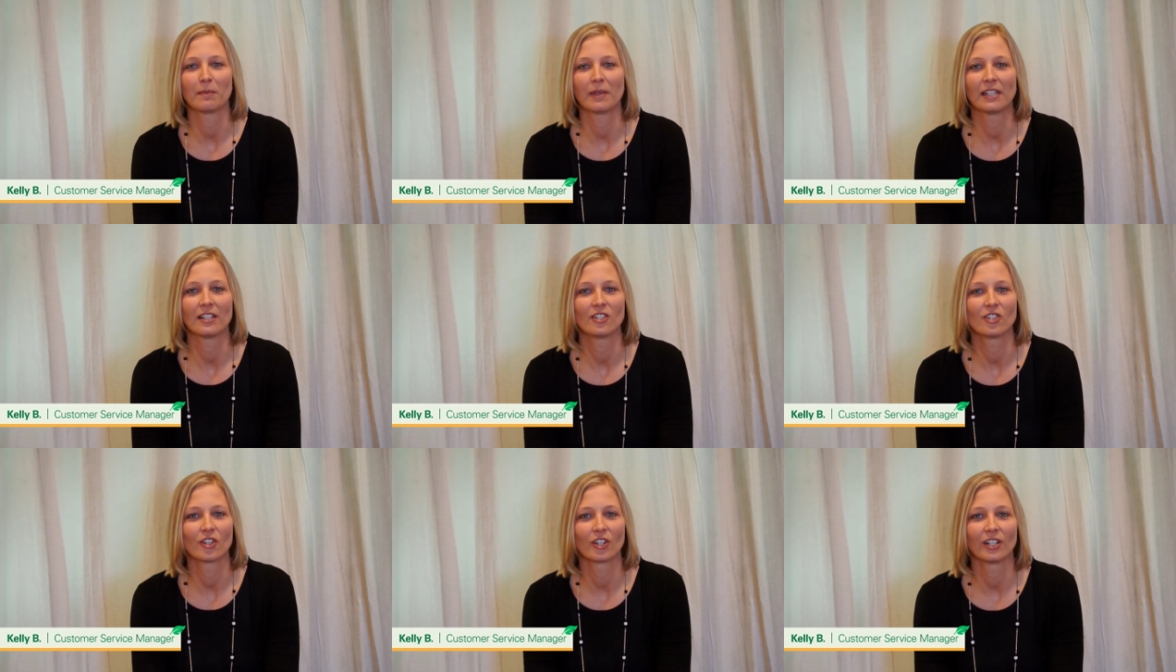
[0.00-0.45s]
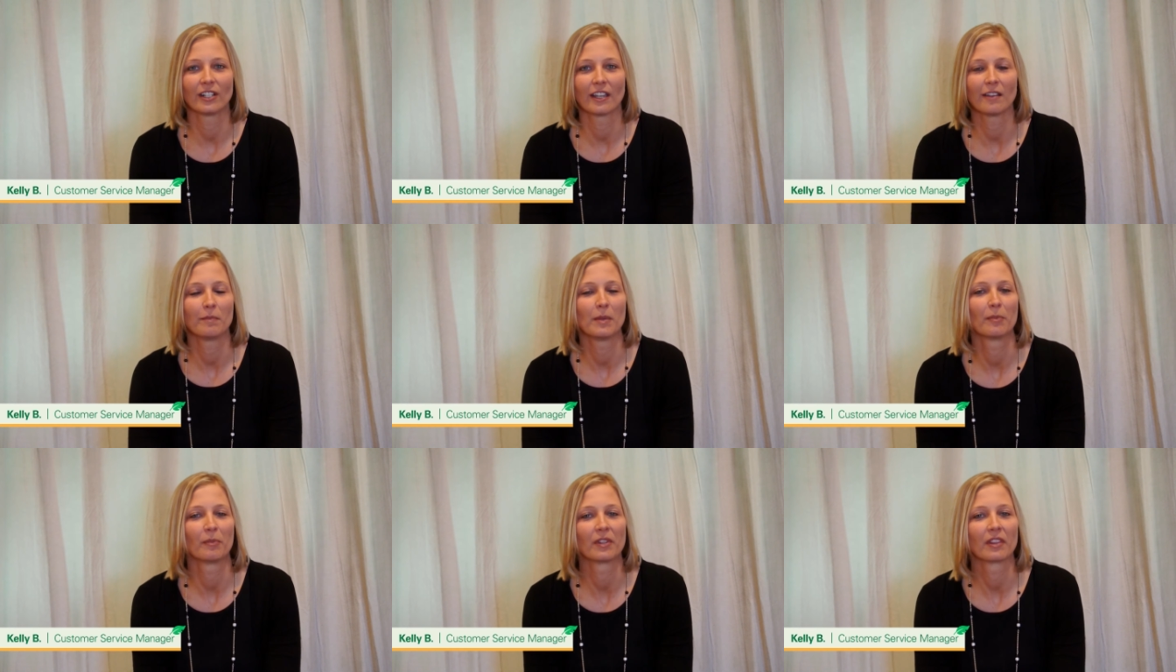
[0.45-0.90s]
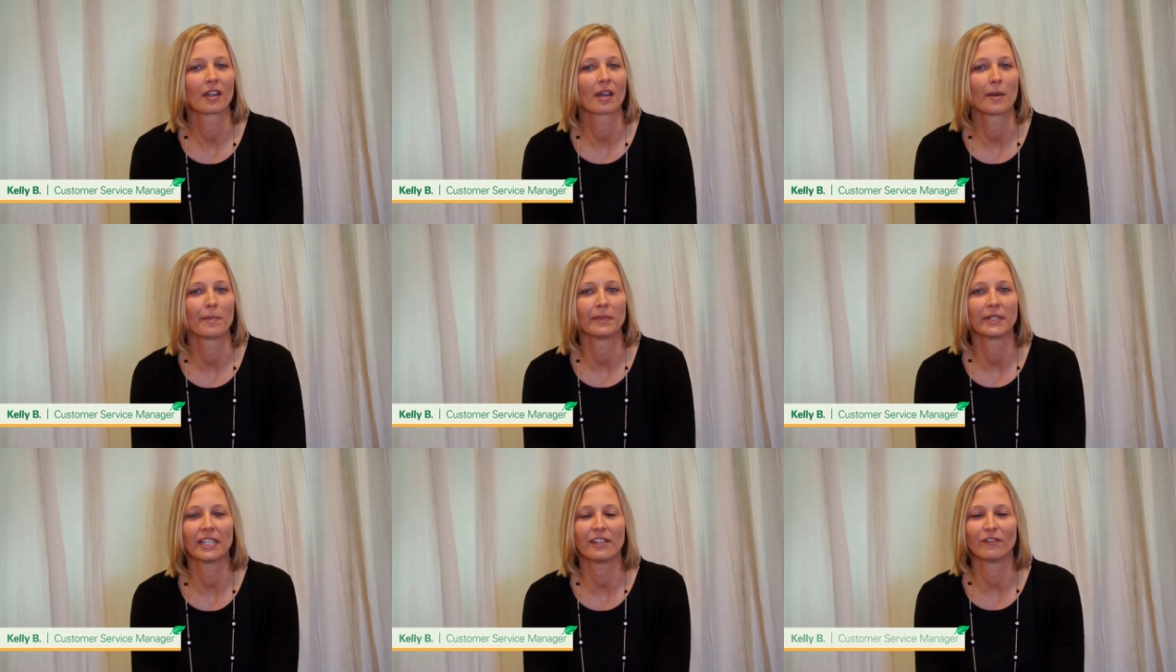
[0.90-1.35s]
manager and I've been with the
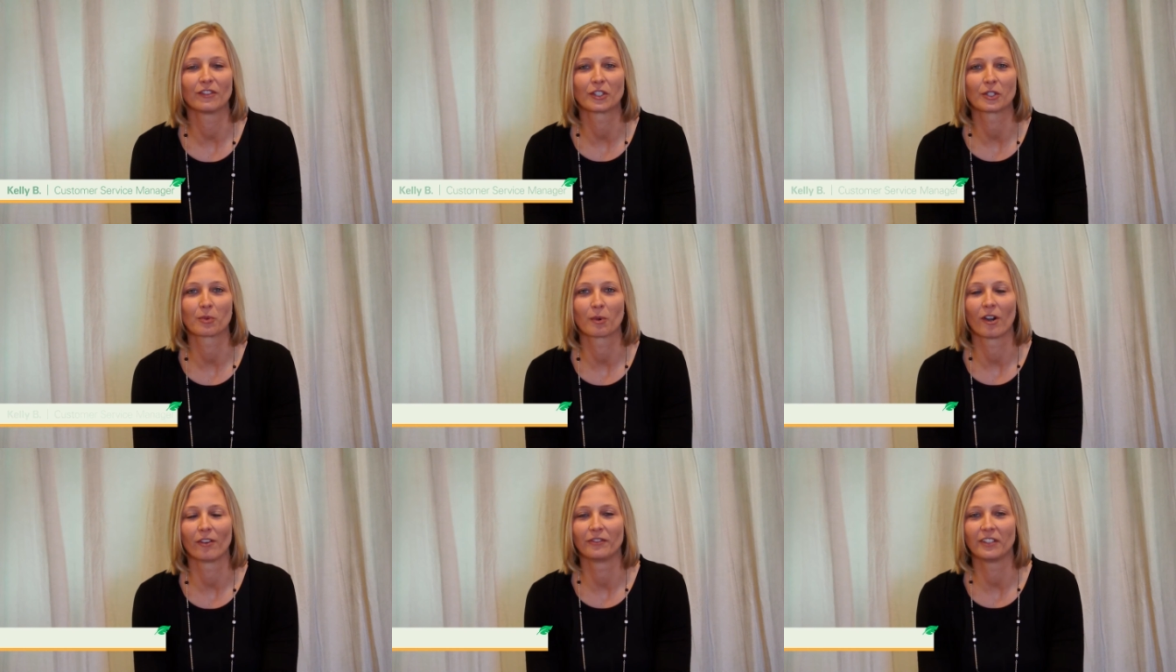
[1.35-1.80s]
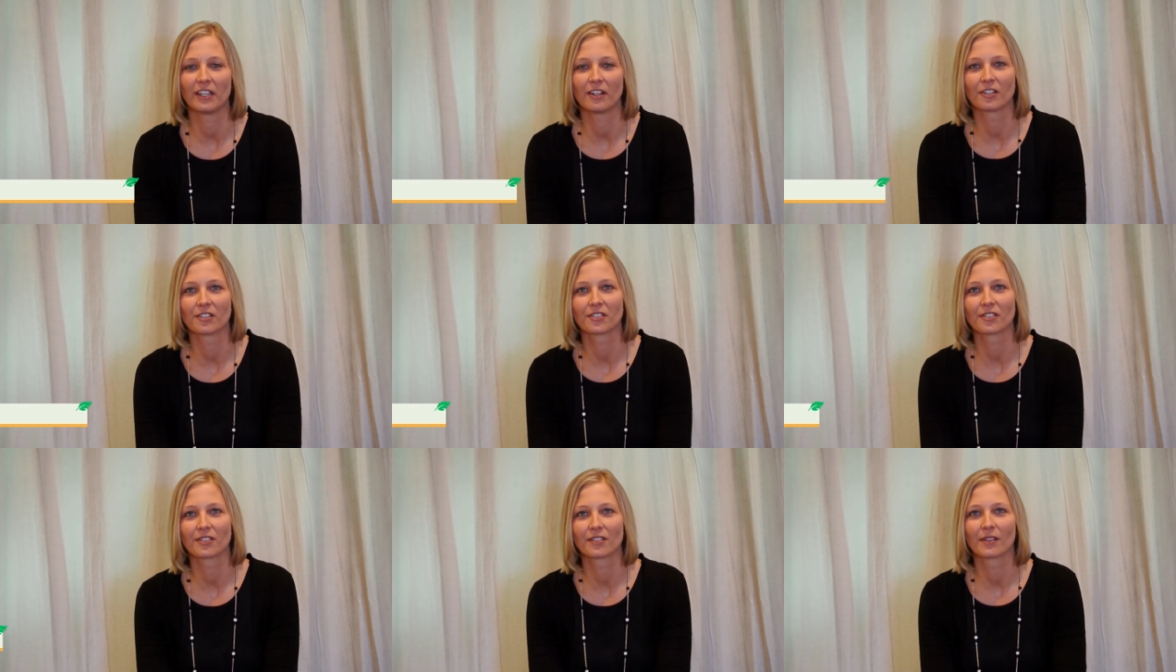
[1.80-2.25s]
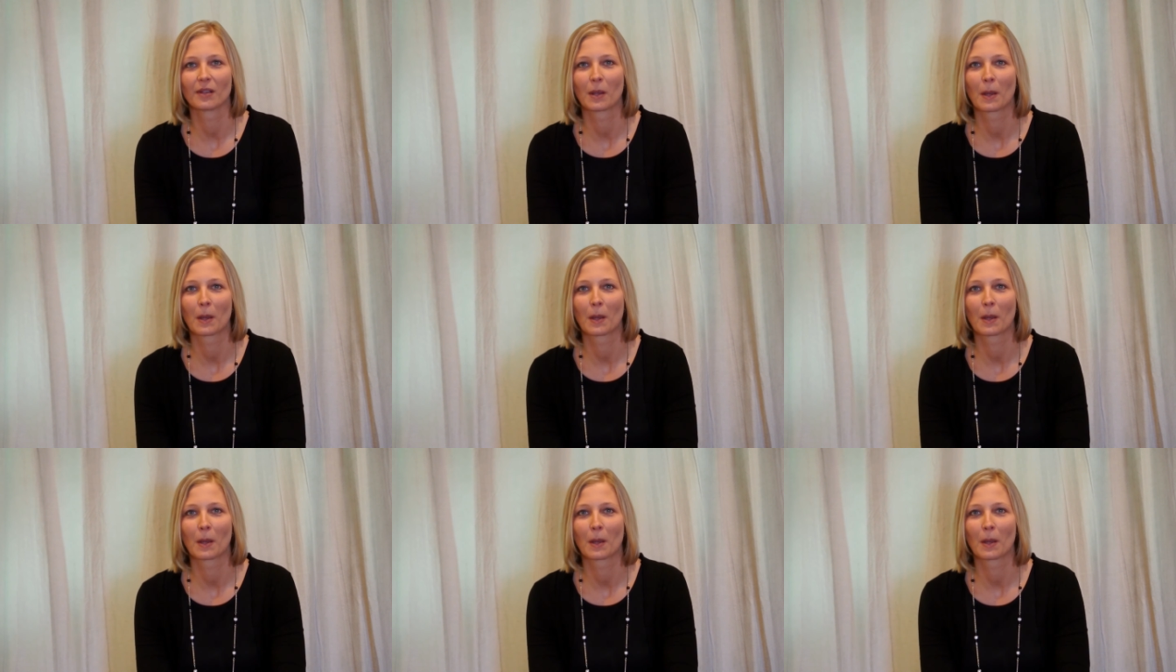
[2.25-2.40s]
company for 12 years.